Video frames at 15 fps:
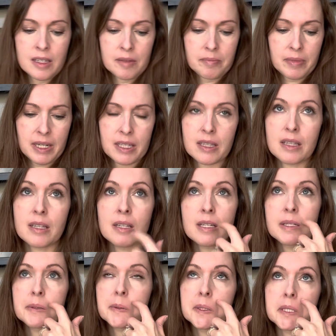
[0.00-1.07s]
by,
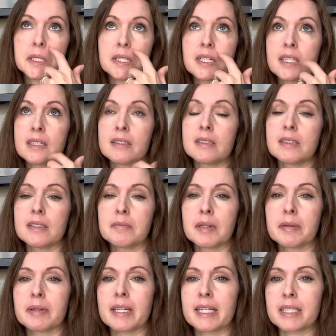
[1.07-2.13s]
what's today?
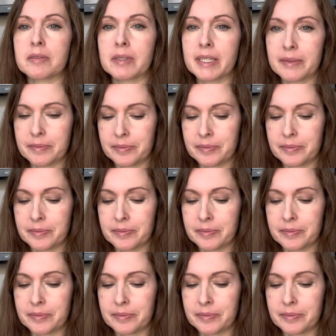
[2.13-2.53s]
Maybe next week.